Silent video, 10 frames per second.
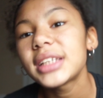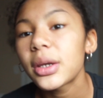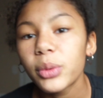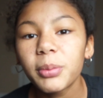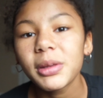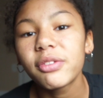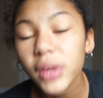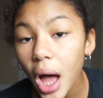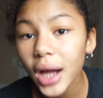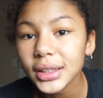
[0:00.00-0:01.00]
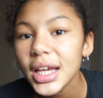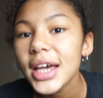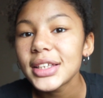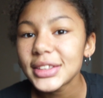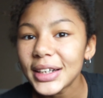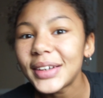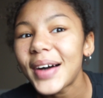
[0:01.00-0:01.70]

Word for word: It will be vlogged. So